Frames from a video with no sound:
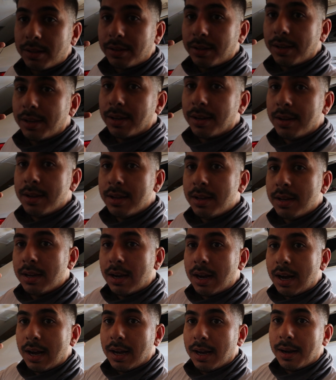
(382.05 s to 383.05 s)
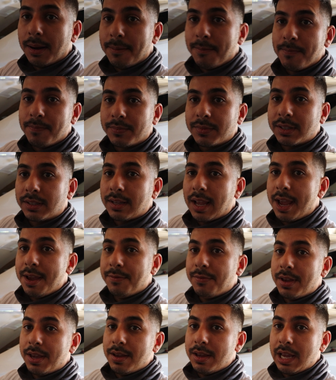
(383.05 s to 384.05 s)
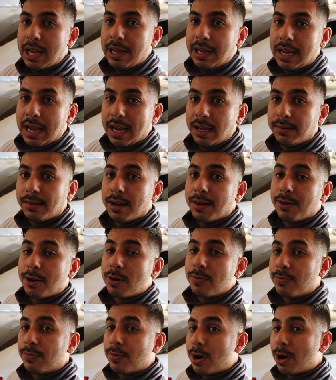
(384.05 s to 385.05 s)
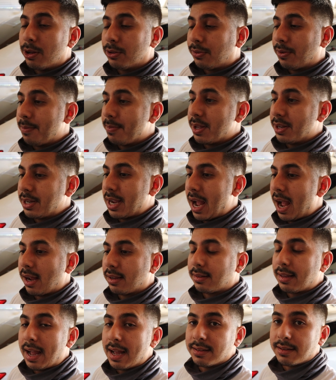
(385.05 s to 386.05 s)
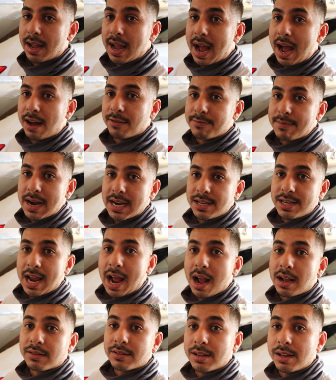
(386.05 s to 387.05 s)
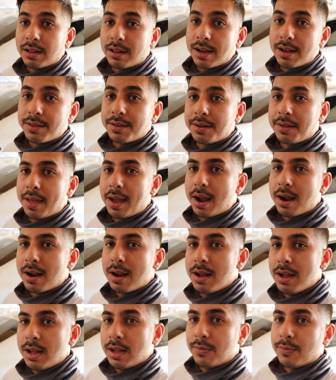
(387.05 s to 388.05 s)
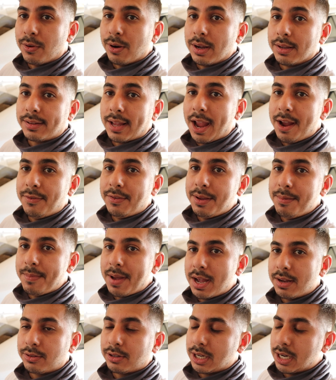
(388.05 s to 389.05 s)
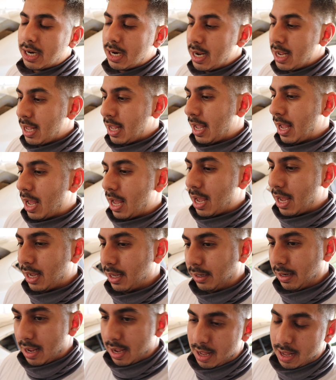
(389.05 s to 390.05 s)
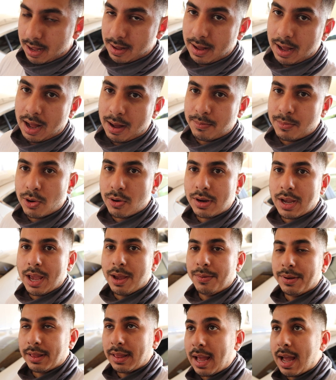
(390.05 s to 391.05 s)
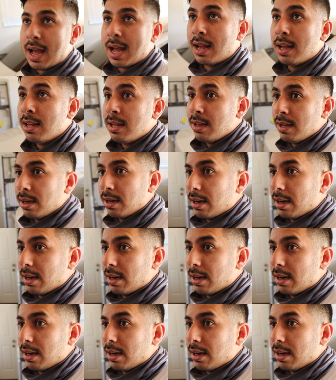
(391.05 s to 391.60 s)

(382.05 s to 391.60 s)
to save it in case it falls from the jack stands. I have my jack still under there for a safety measure, and I'm okay with that.